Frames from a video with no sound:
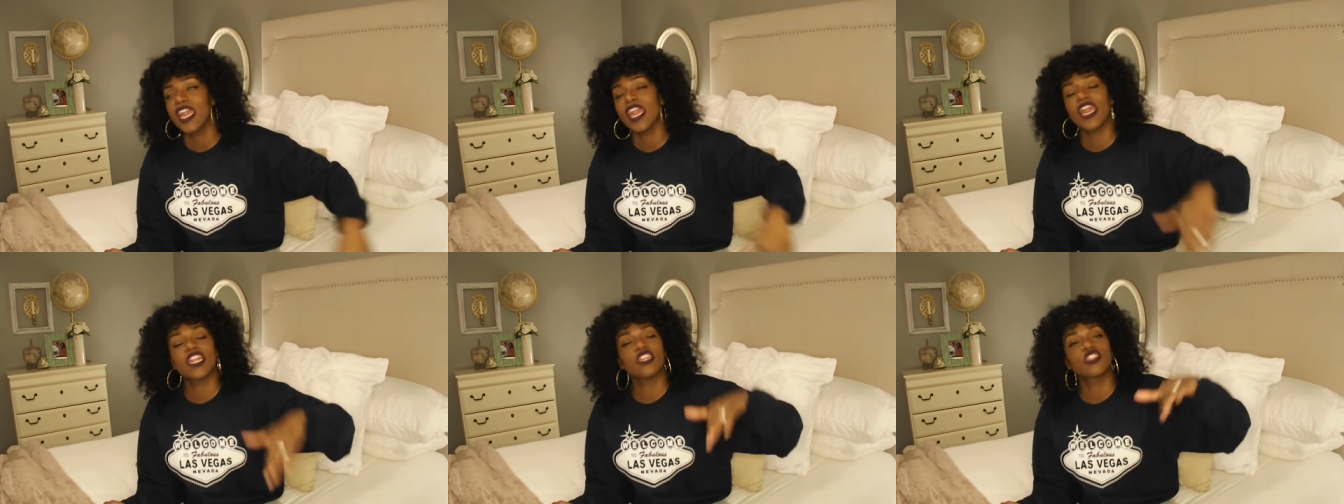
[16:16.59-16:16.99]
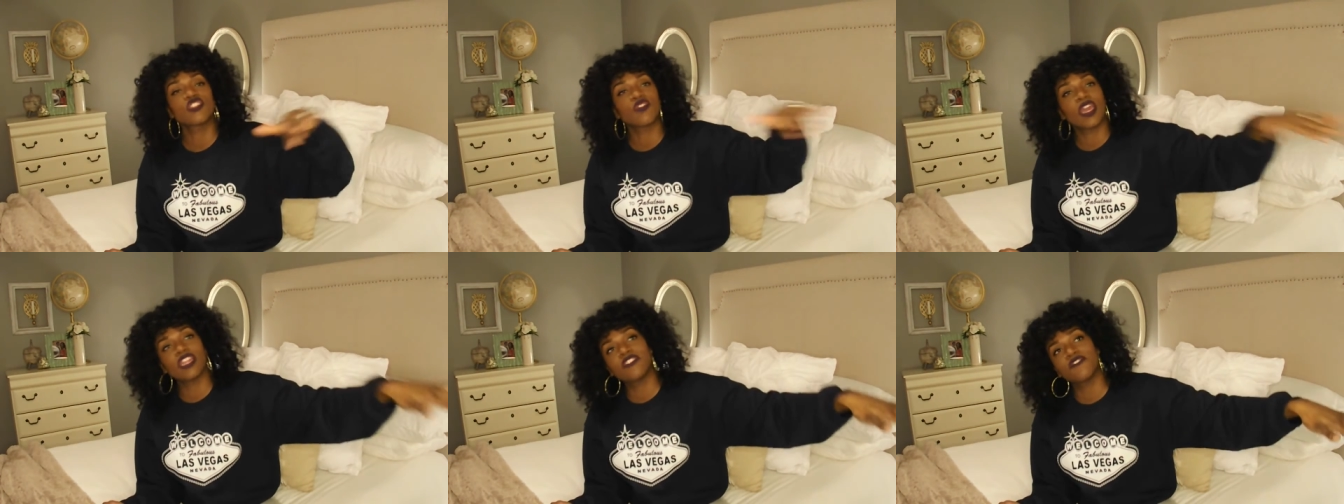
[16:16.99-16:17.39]
And the
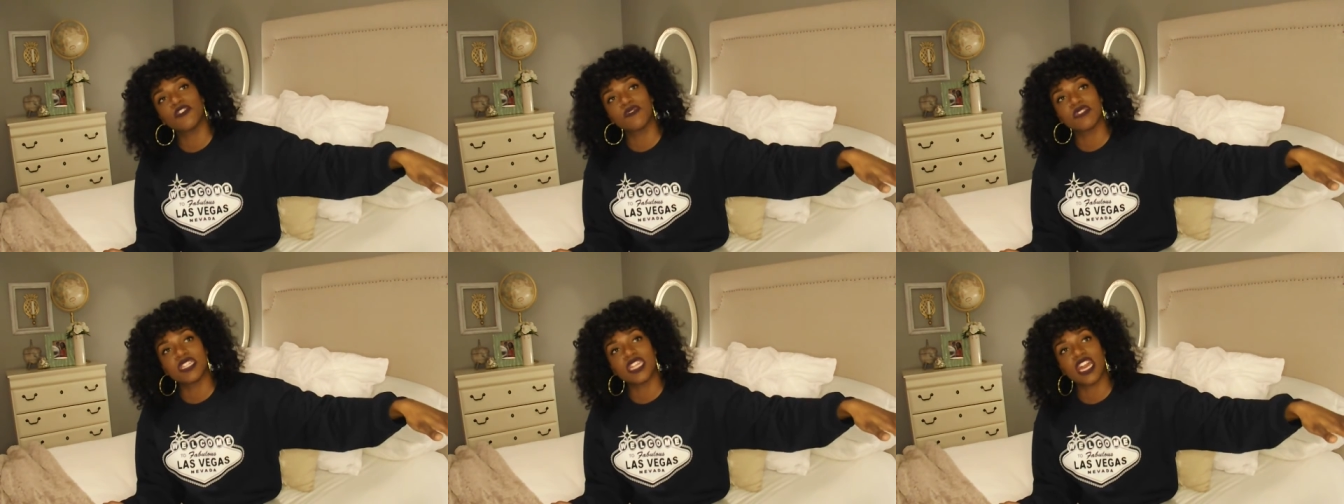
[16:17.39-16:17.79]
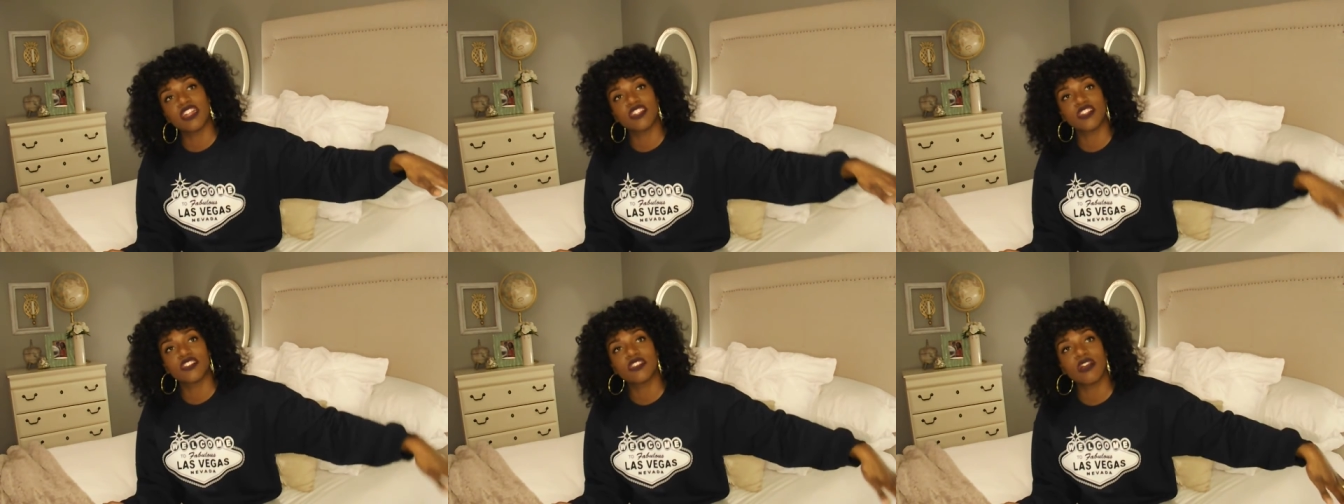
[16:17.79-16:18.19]
Stratosphere was down
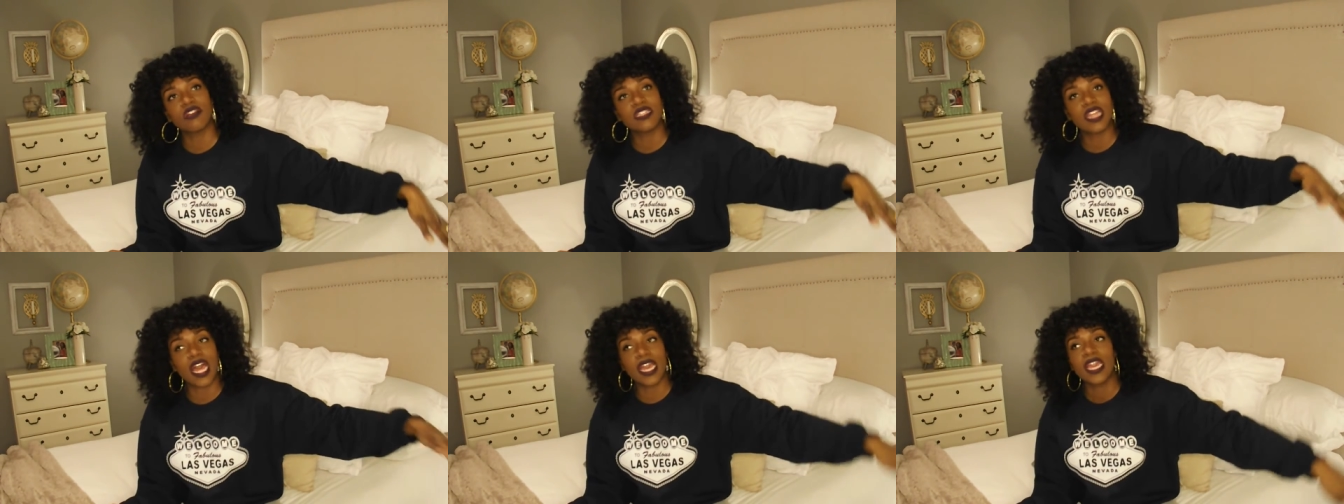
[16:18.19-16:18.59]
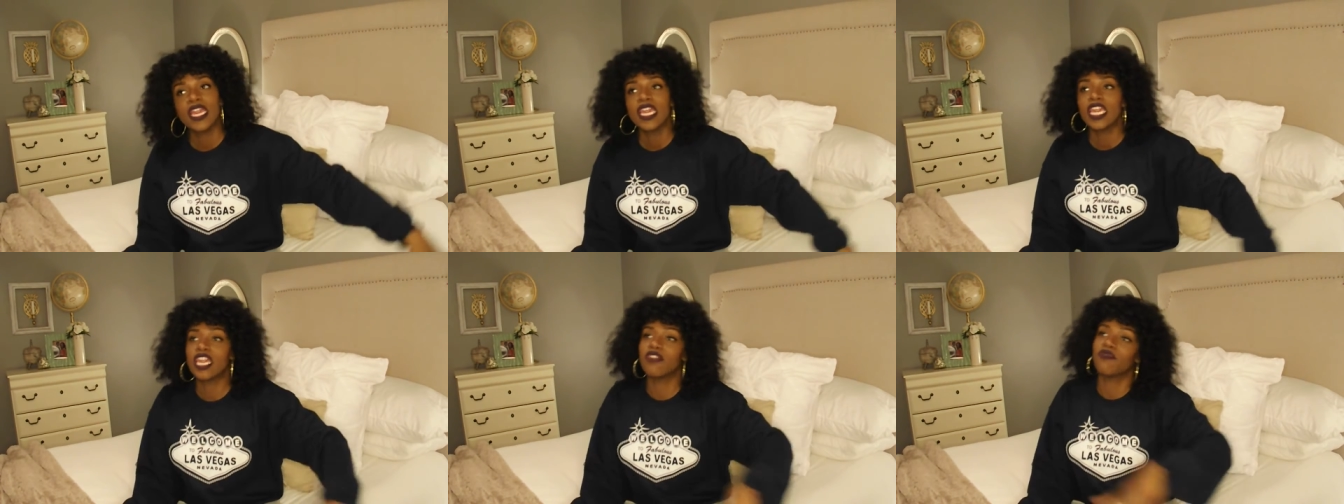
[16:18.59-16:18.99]
there, so it's like
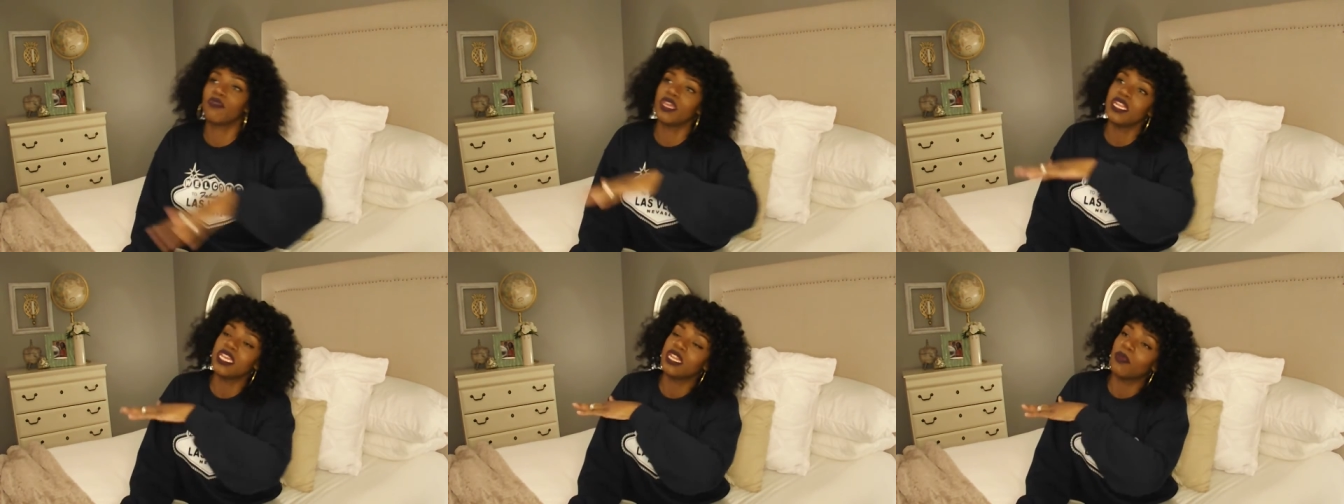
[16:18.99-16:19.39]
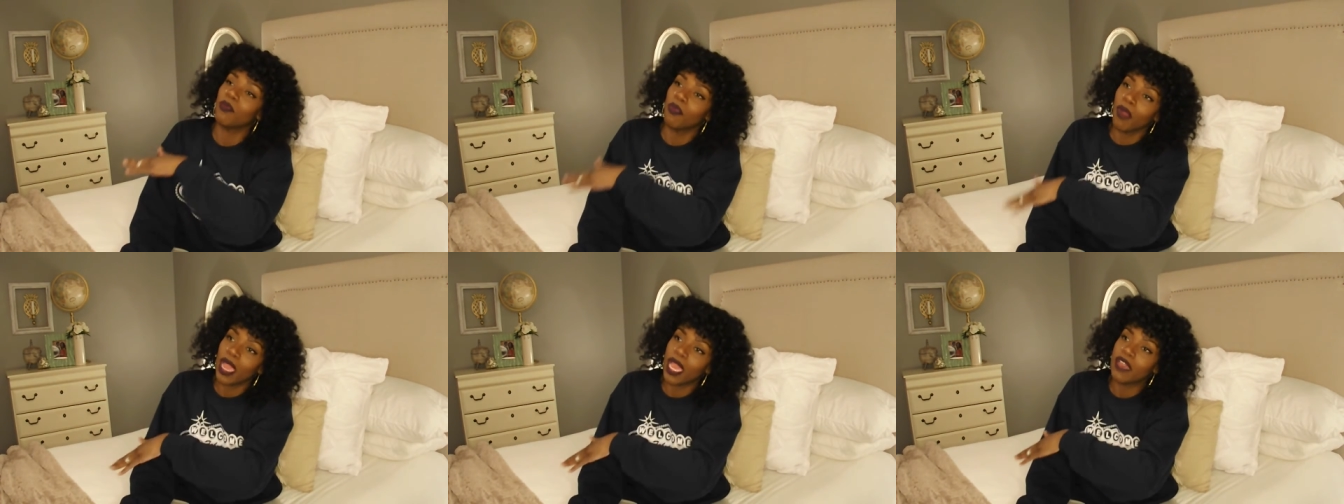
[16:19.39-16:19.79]
if we need a
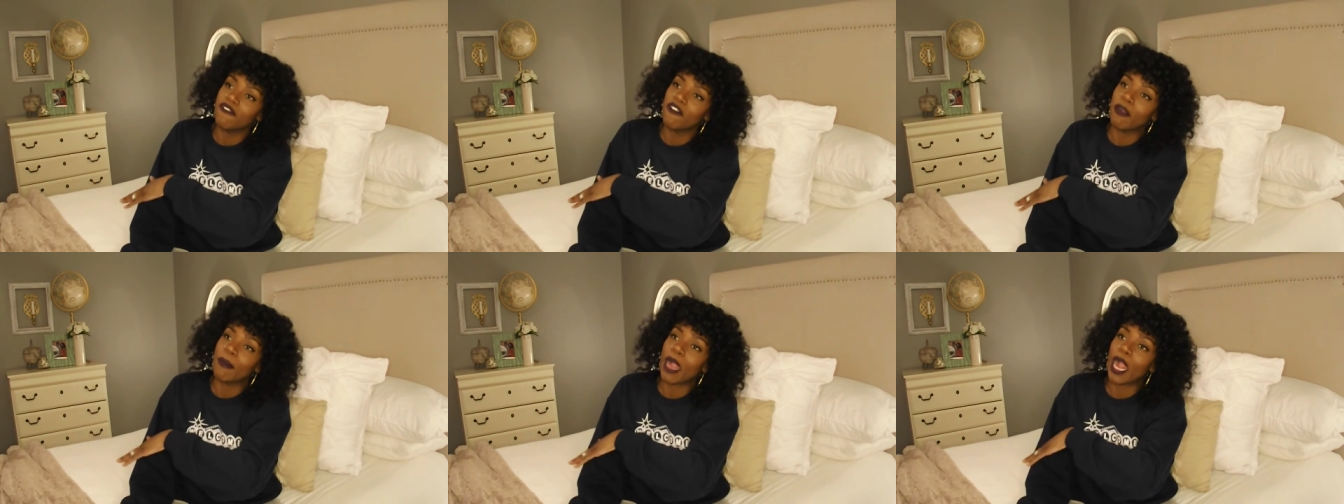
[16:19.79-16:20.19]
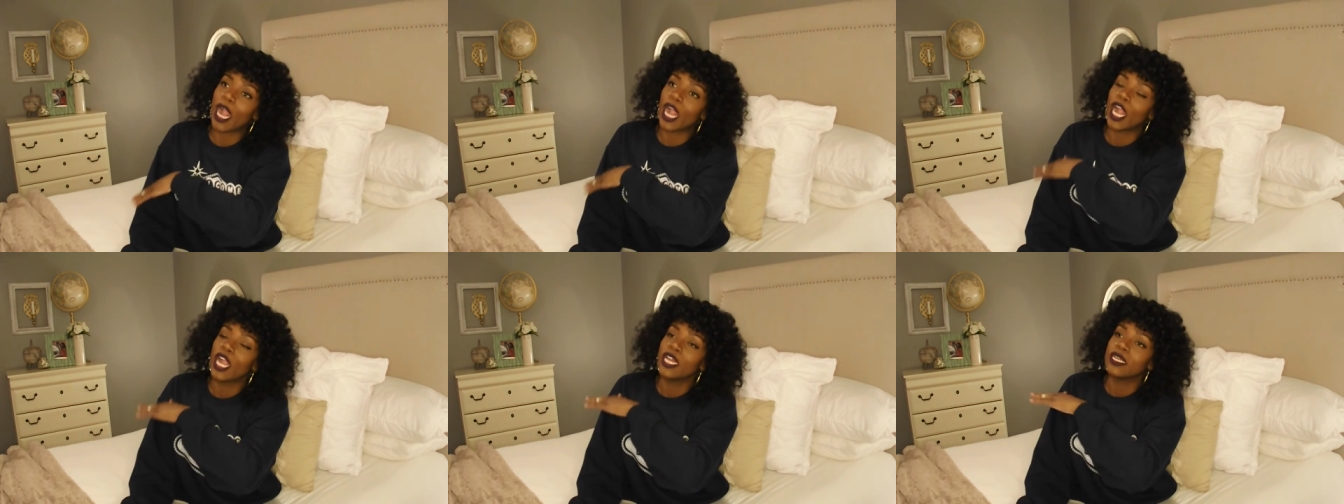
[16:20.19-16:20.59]
break from
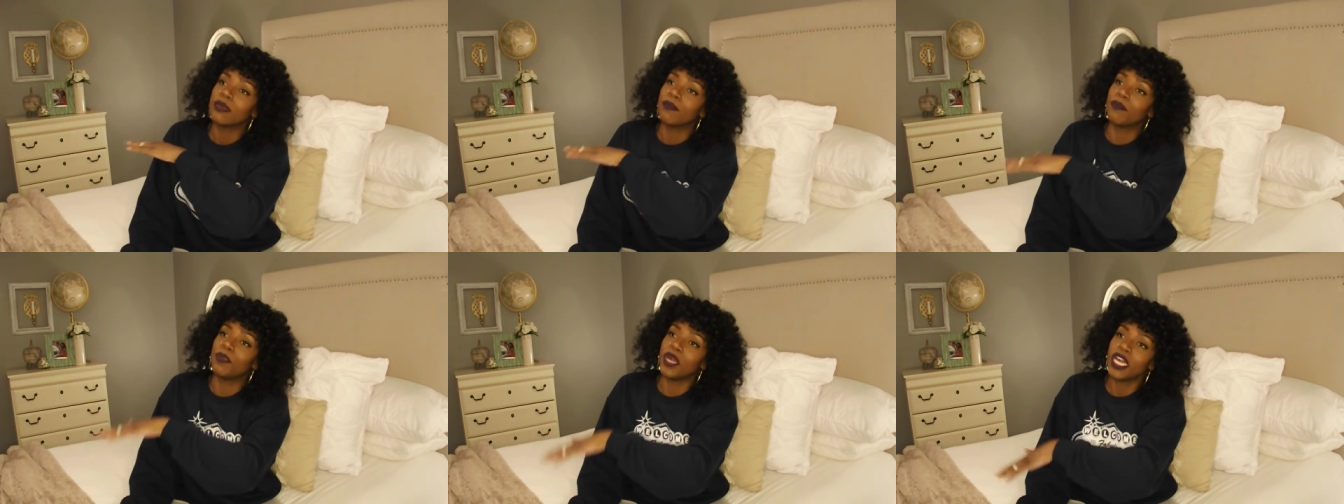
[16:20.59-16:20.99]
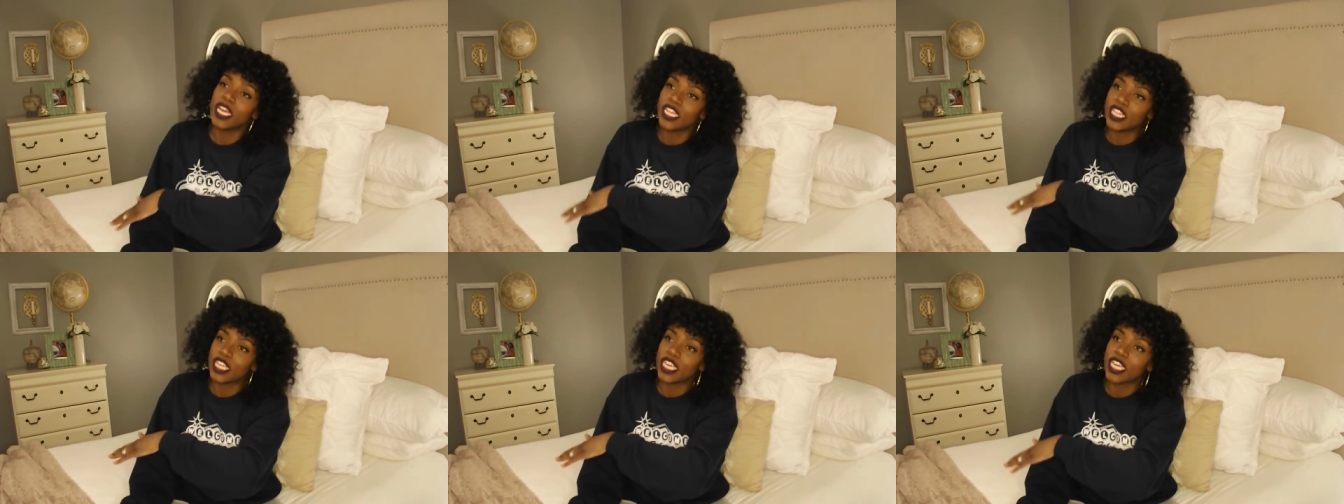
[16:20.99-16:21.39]
our
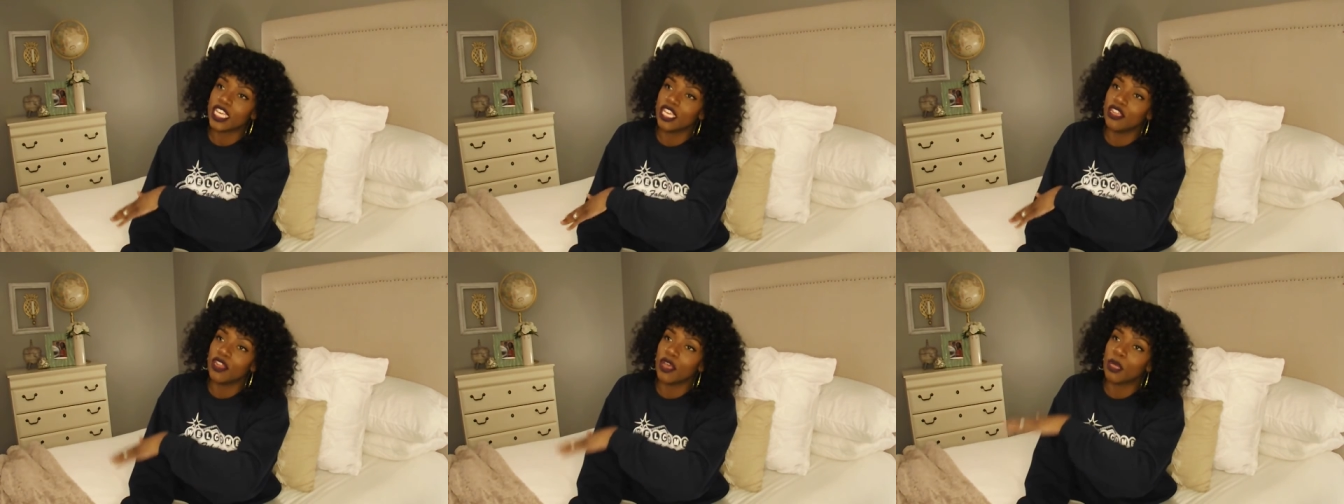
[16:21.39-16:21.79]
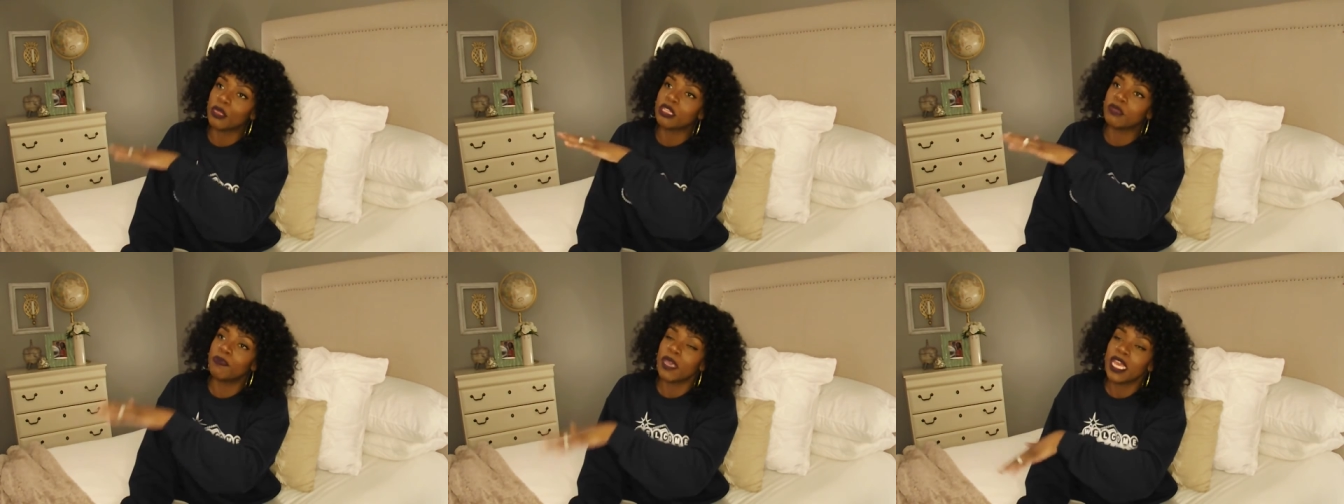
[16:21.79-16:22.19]
budget, you know,
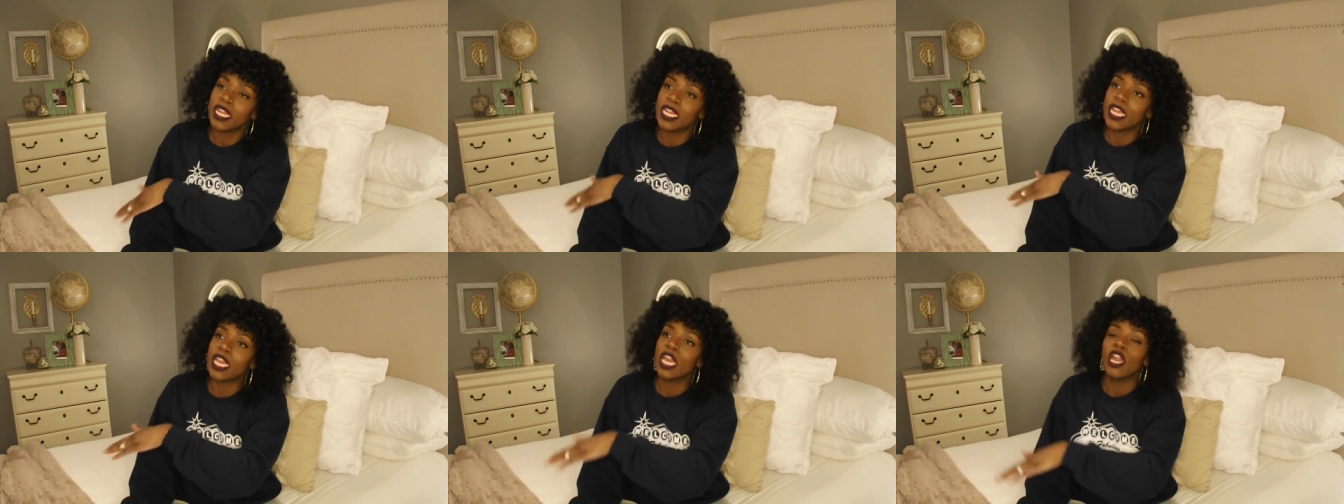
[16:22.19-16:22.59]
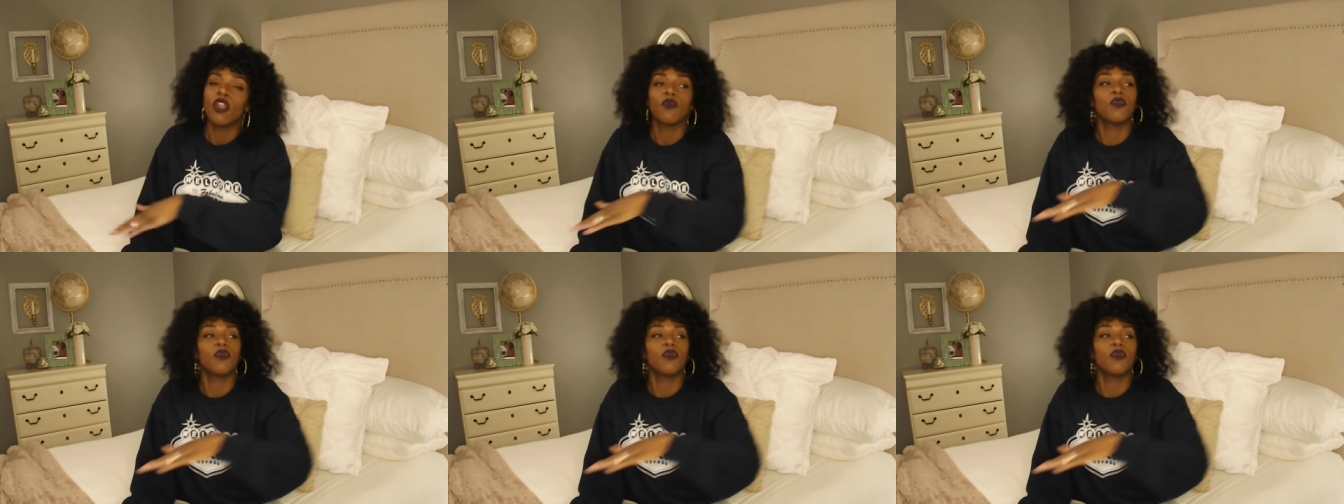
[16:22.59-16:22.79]
spending,